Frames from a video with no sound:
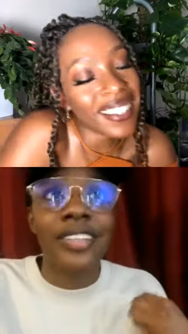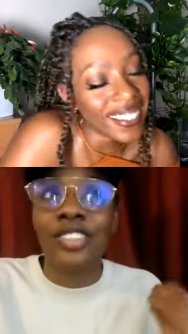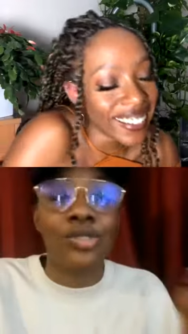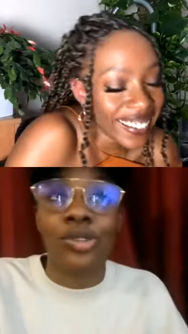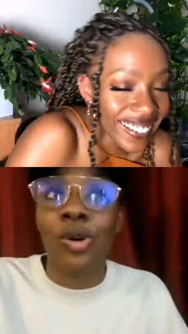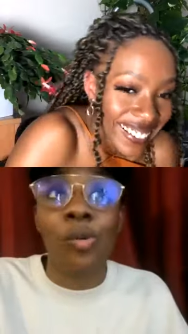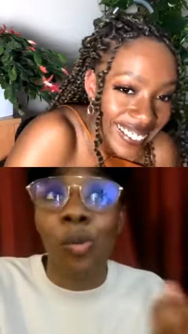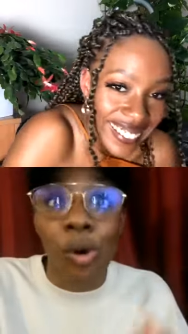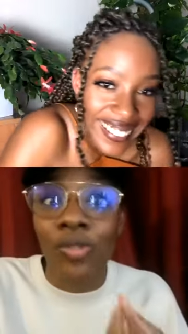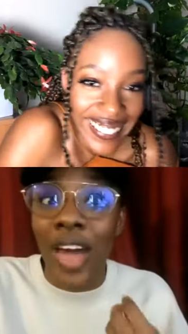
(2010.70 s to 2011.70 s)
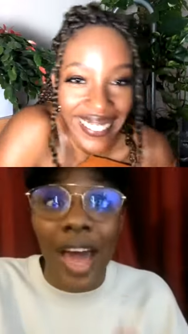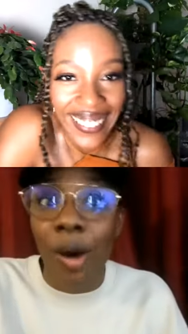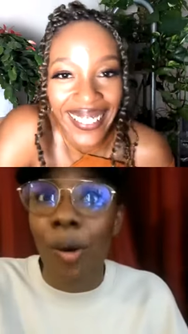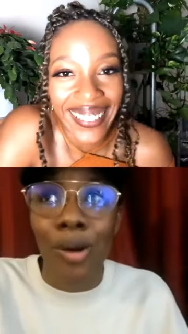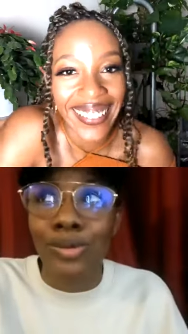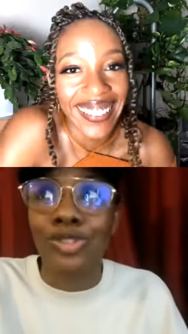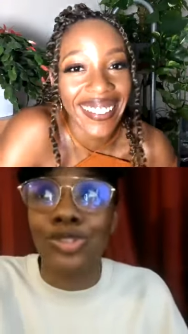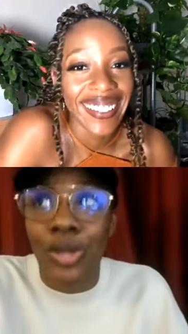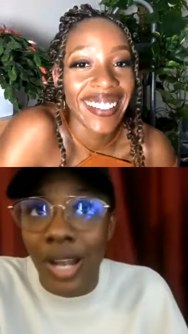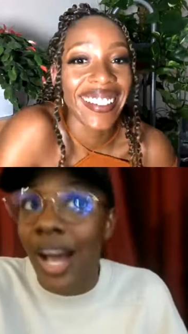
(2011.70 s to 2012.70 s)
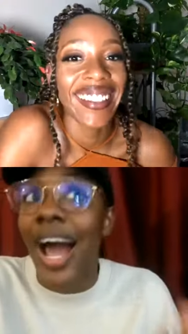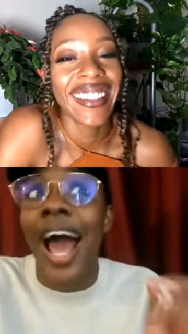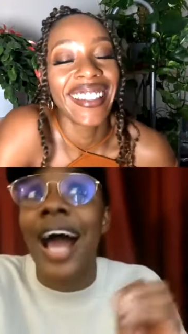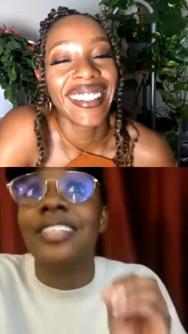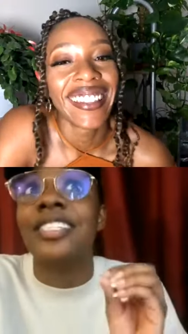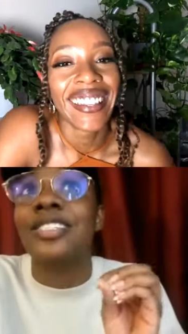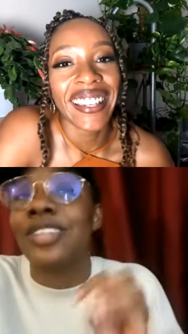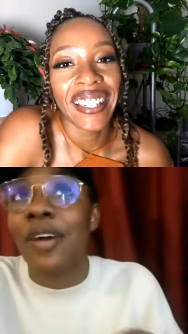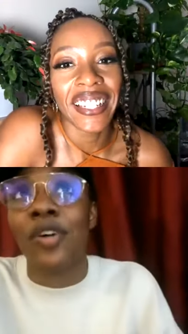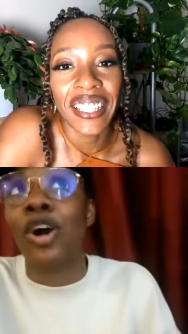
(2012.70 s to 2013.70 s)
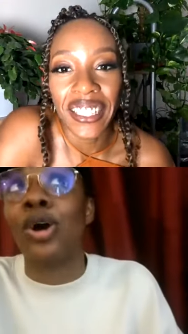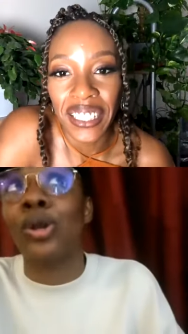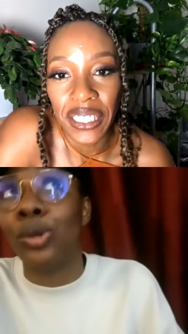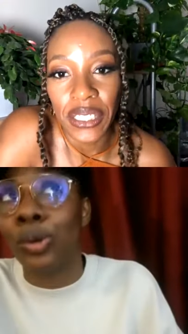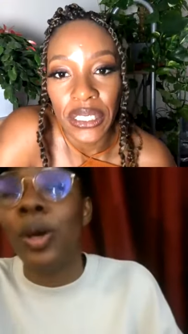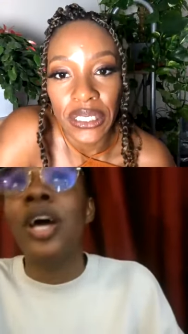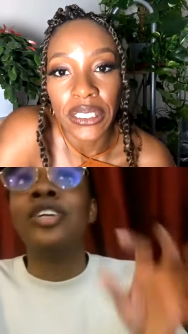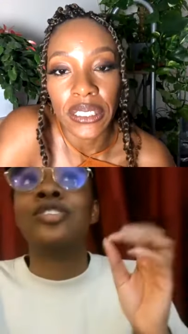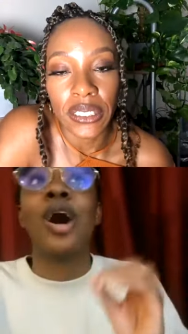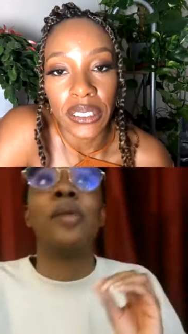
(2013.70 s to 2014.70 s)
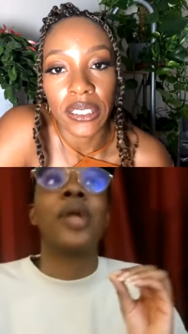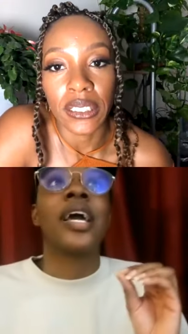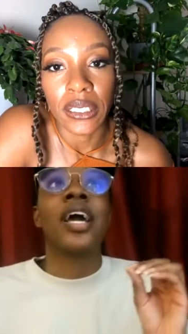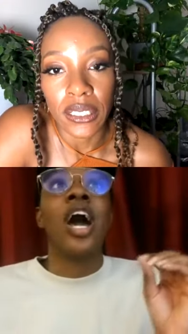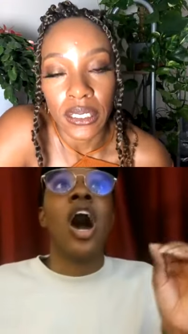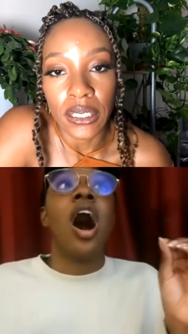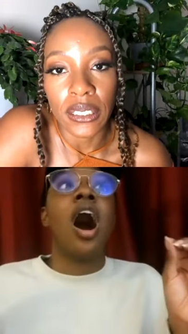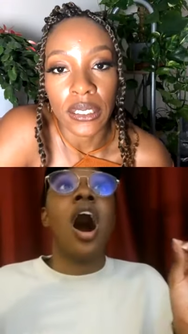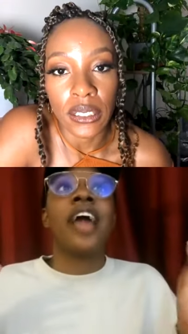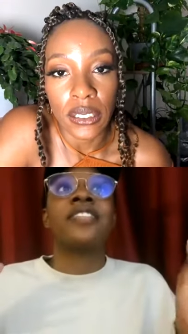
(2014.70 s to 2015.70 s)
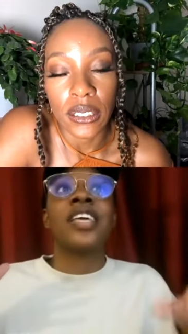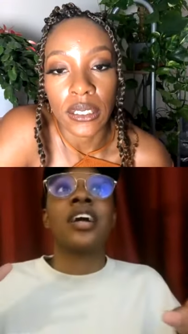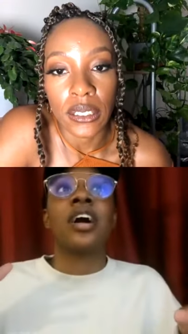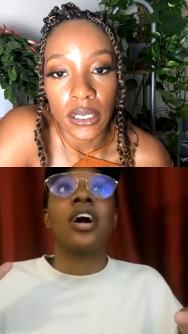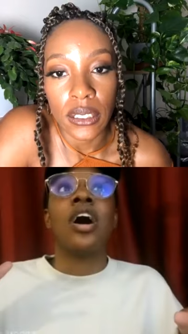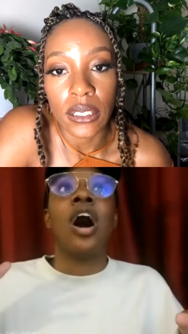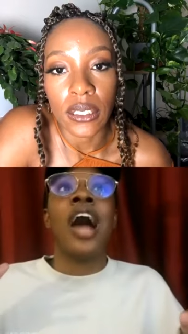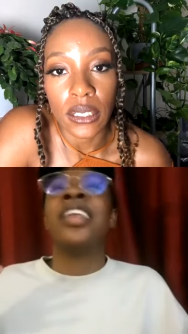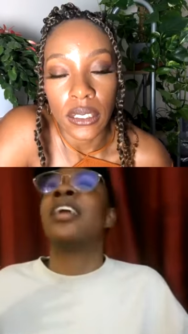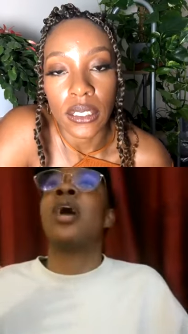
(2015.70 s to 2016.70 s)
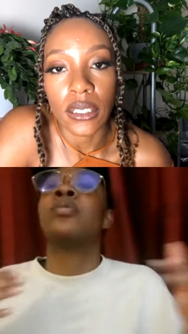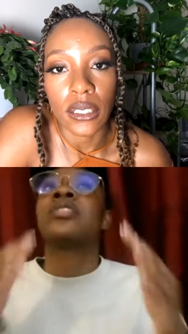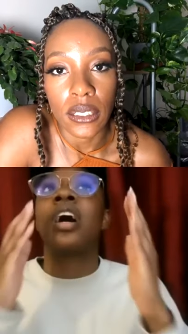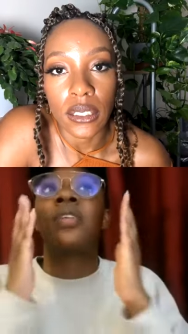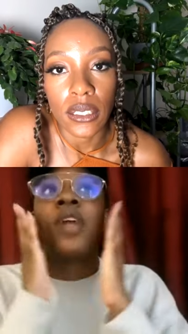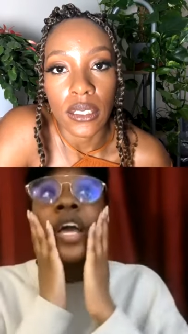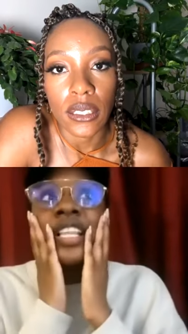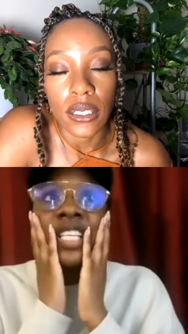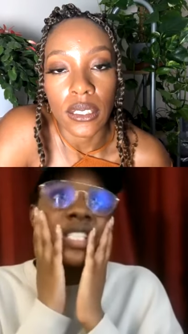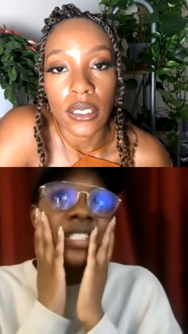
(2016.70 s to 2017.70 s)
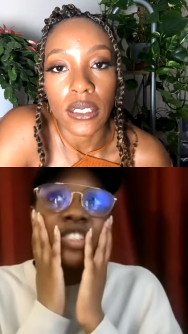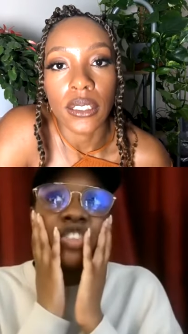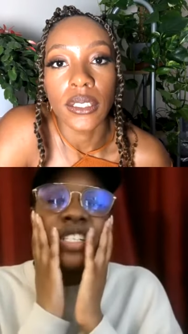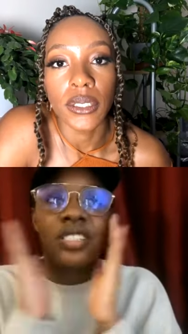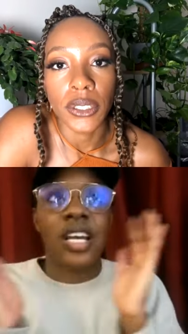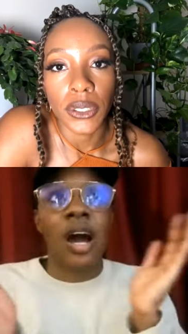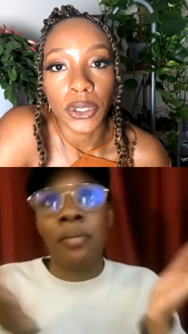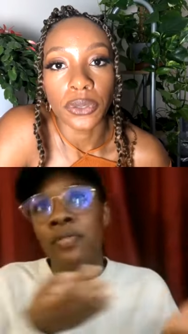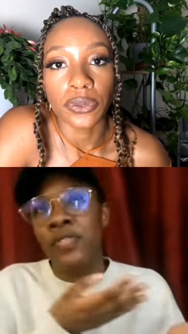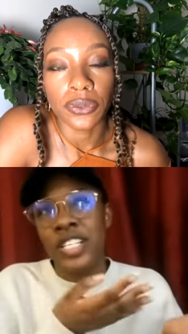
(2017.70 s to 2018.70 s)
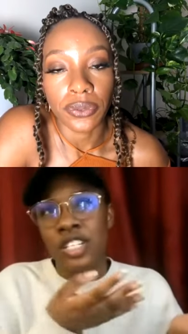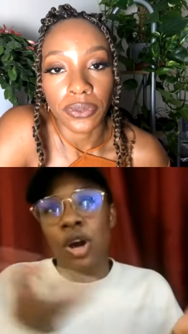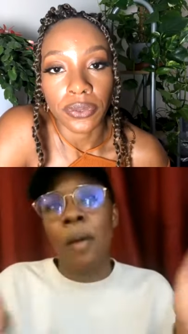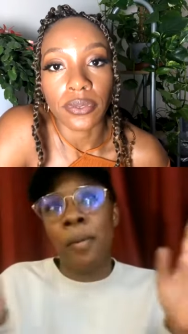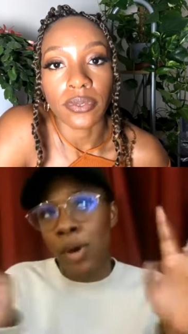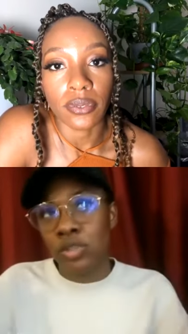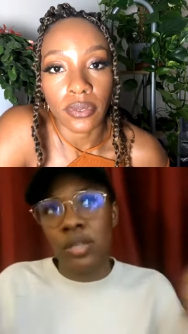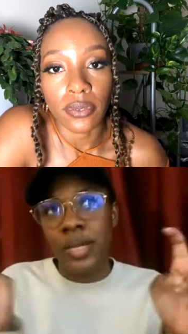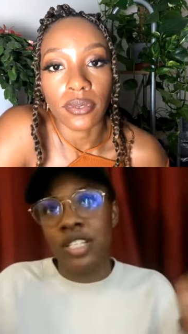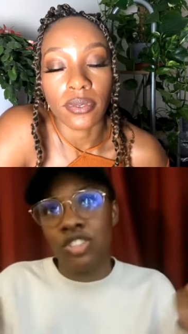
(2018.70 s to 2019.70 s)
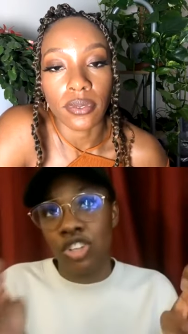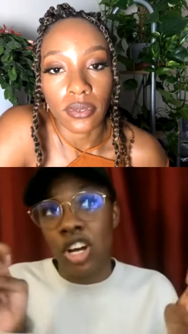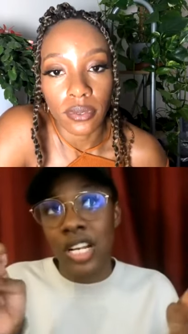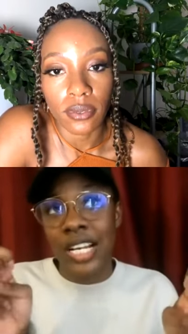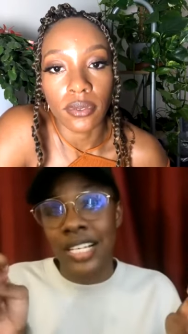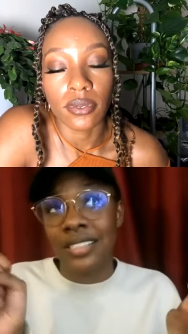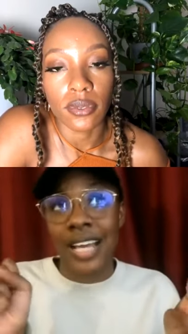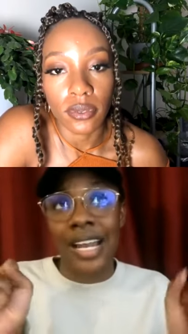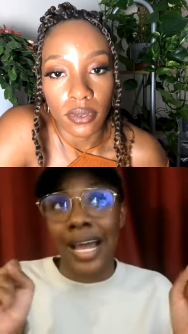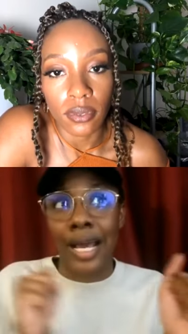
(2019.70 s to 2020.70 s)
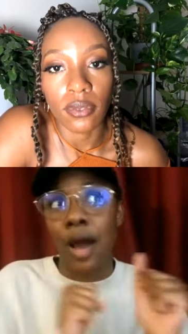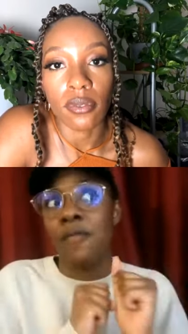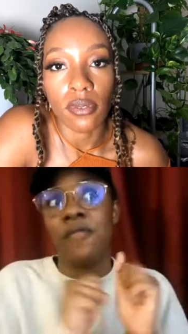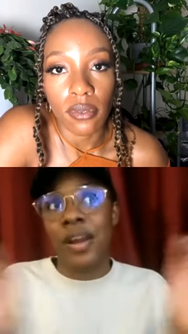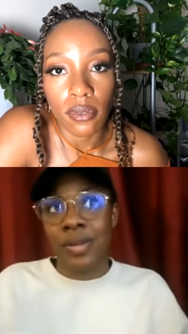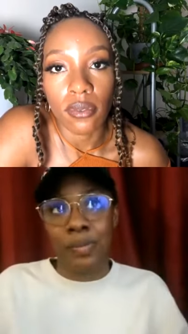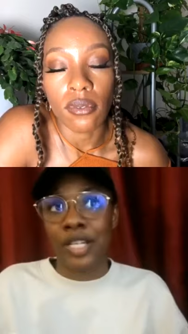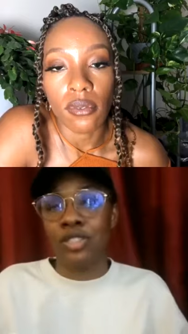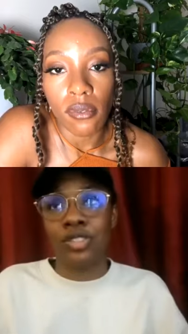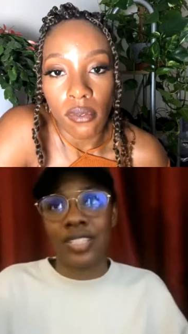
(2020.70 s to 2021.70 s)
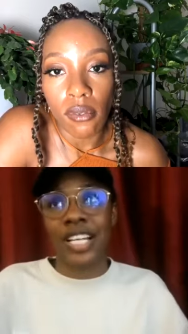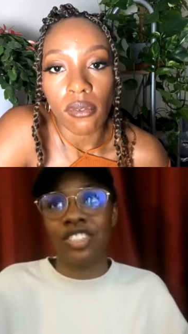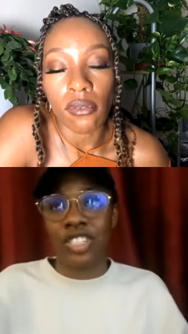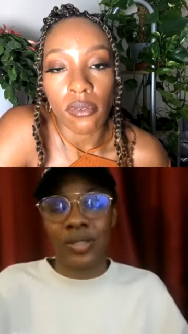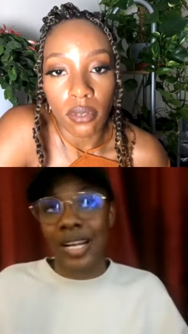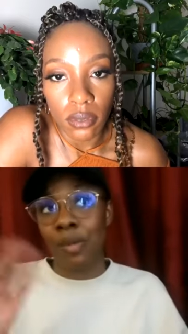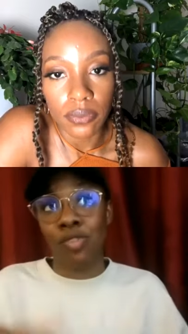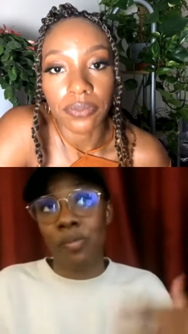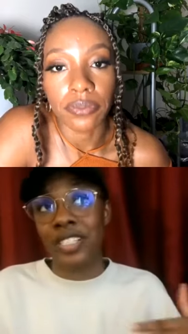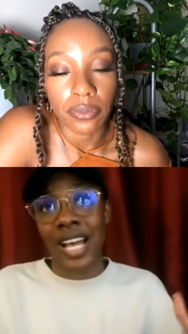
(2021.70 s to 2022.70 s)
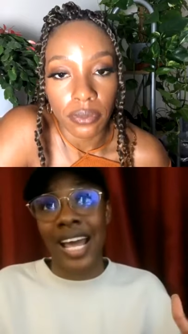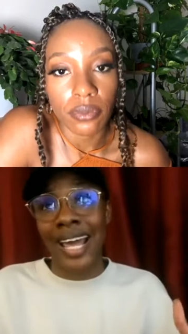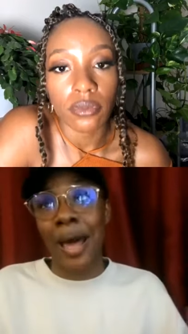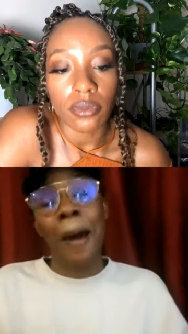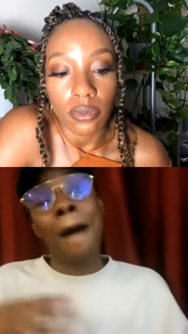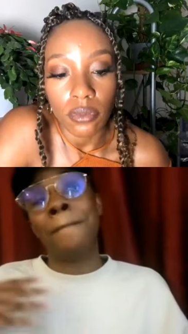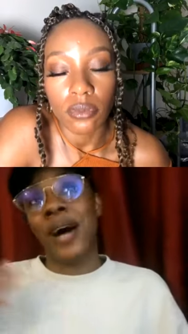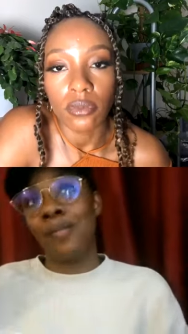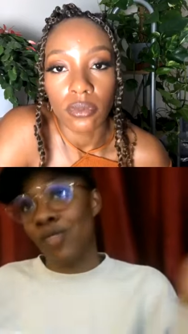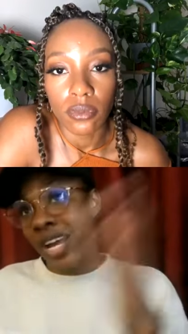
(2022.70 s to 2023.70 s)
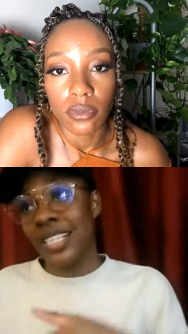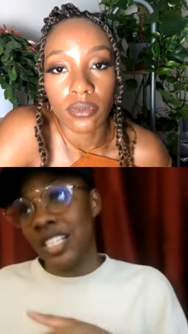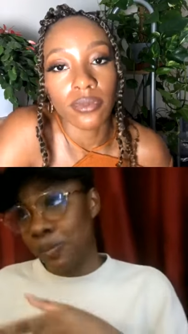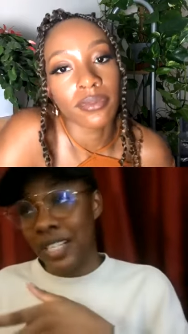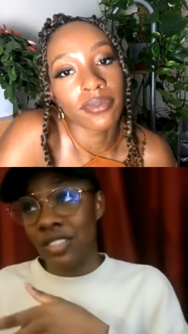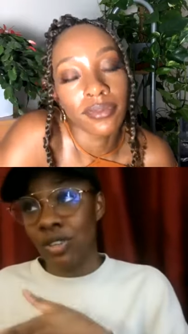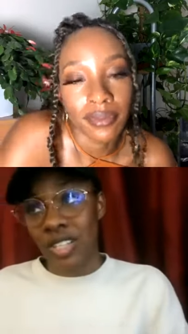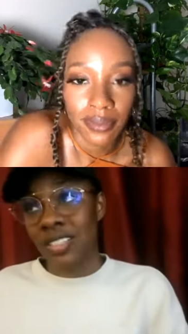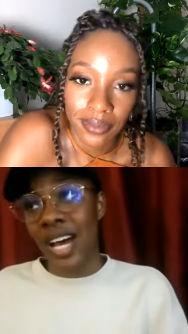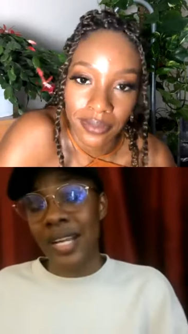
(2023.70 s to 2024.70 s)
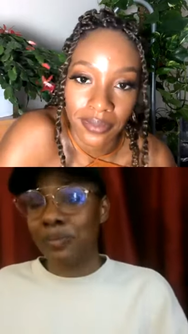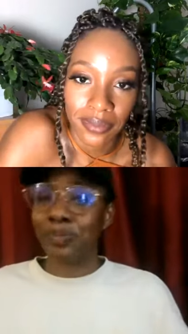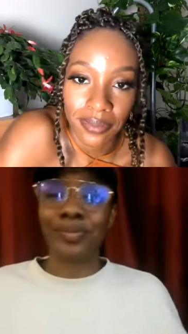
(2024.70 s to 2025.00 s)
Speaker 1: did not know what the hell I was doing. Like, I actually didn't have a clue. So I'm like, I think, and then I was kind of like, this is interesting. I'm a multimedia journalist at like a very big news station, and I'm rubbish at it, but I'm writing these pieces on the side.